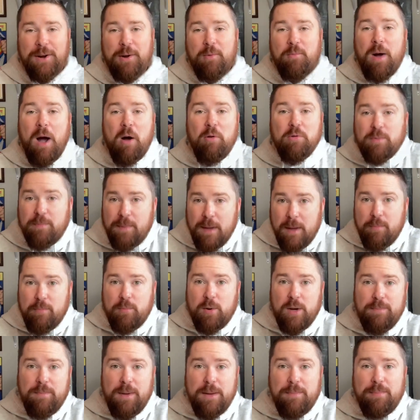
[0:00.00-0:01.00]
And why would
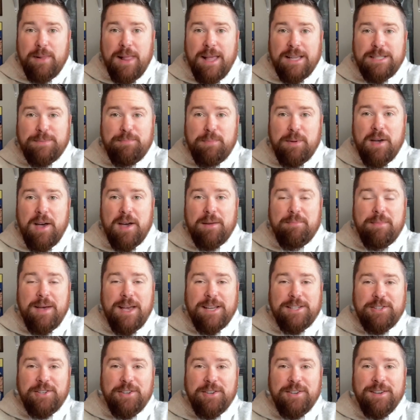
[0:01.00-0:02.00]
we be blessed beyond
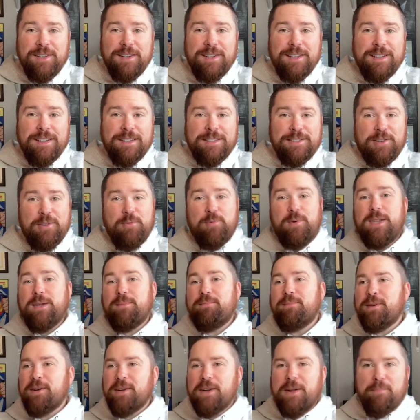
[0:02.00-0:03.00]
measure? So that we can
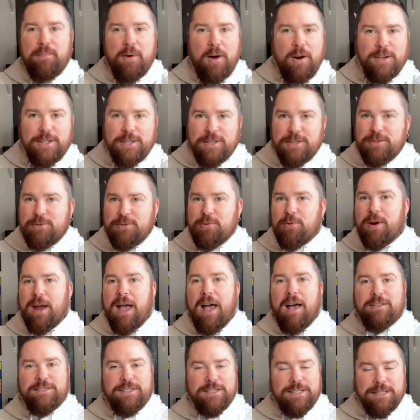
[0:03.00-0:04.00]
build up our
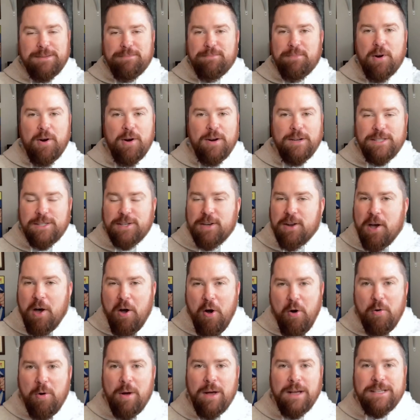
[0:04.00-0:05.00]
storehouses and barns?
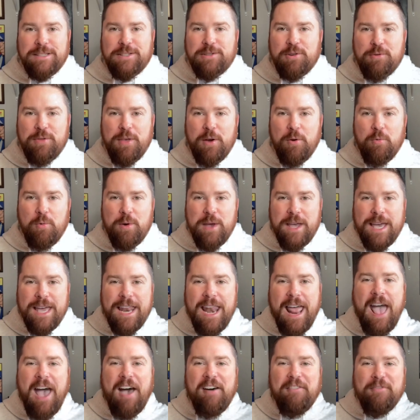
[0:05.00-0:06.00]
No, so that we can
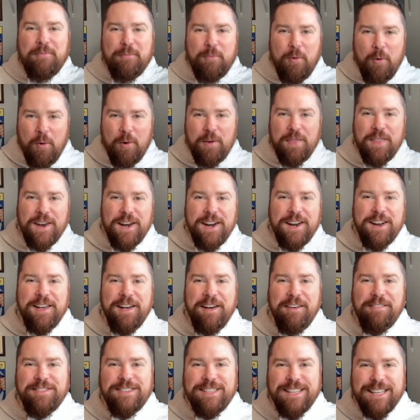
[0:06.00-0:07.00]
have more than
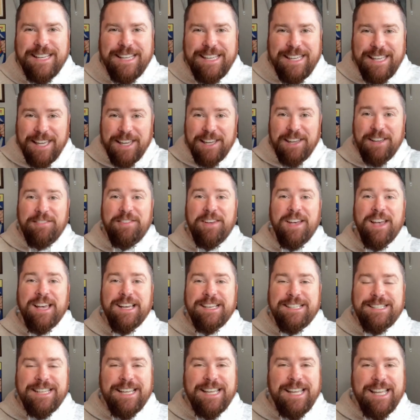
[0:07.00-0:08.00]
enough to give
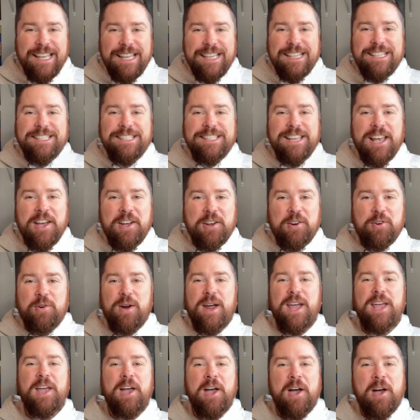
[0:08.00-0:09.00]
to His
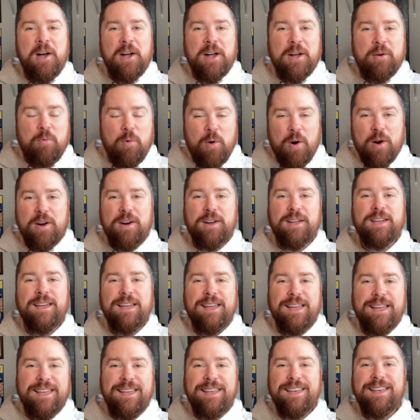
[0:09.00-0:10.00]
great work
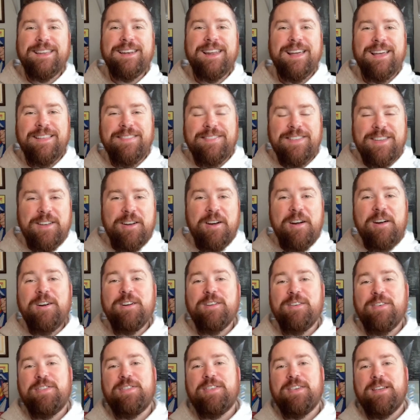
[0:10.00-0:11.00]
in the
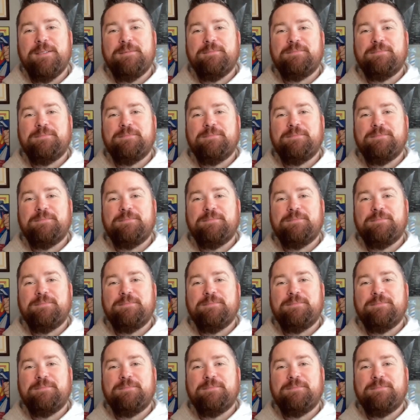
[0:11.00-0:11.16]
earth.